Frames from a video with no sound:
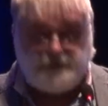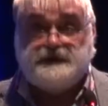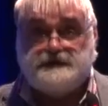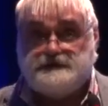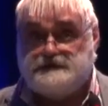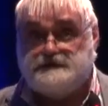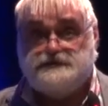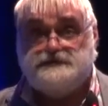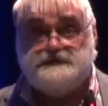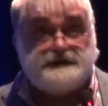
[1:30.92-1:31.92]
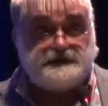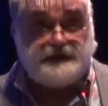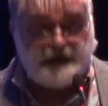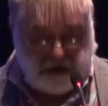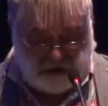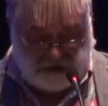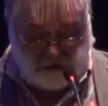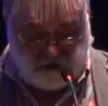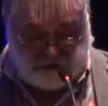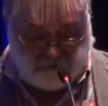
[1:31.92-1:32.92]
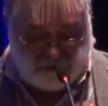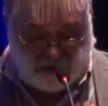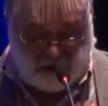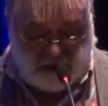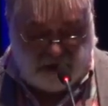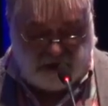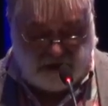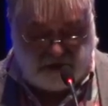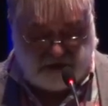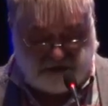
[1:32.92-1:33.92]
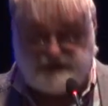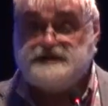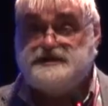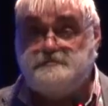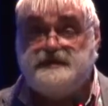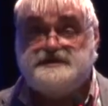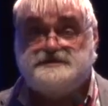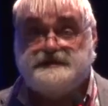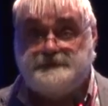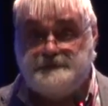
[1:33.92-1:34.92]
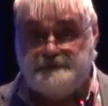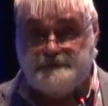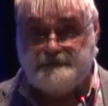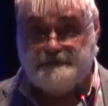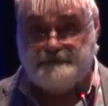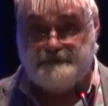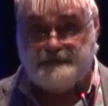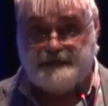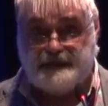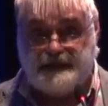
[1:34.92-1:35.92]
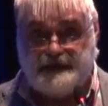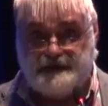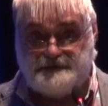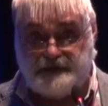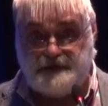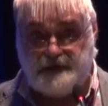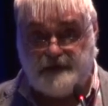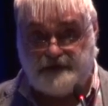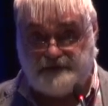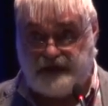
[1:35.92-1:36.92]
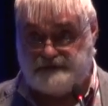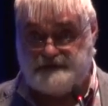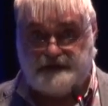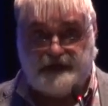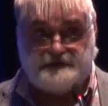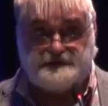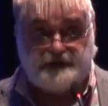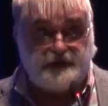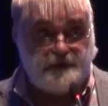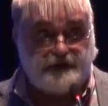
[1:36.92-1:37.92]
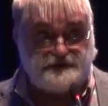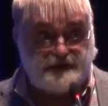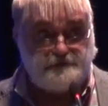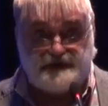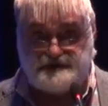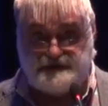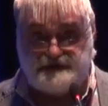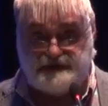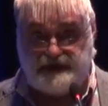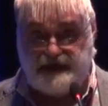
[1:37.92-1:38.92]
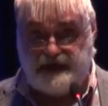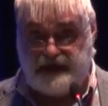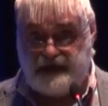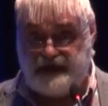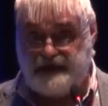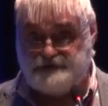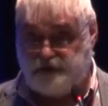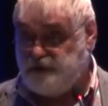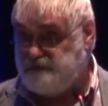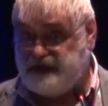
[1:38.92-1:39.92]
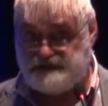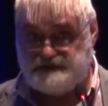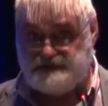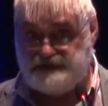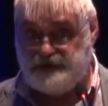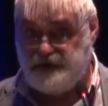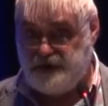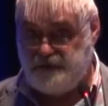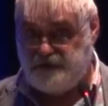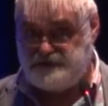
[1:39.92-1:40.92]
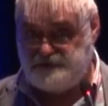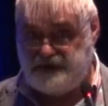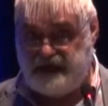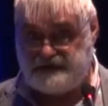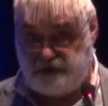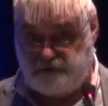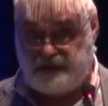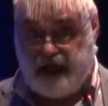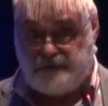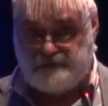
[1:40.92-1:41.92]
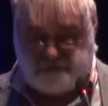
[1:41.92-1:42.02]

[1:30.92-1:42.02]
will do that in a little bit, is simplicity. Think about that, and think about simplicity and the complexity what we get on now.